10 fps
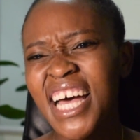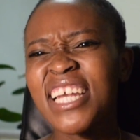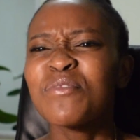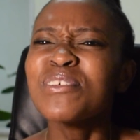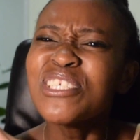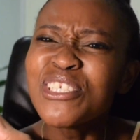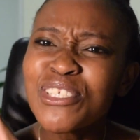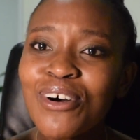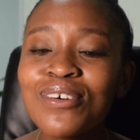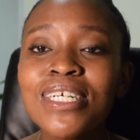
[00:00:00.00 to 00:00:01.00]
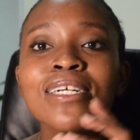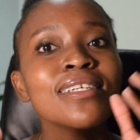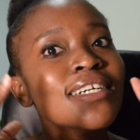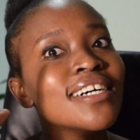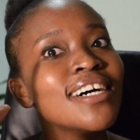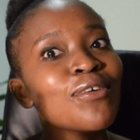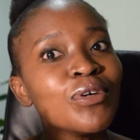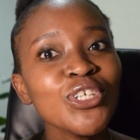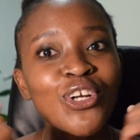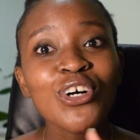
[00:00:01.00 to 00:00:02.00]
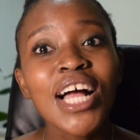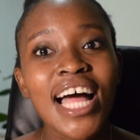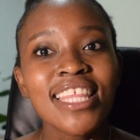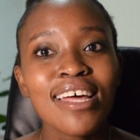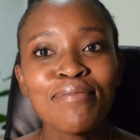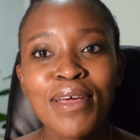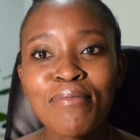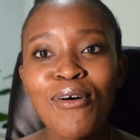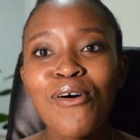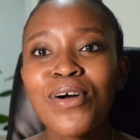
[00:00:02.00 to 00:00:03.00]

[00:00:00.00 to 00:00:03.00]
And it was so, when you look at that memo,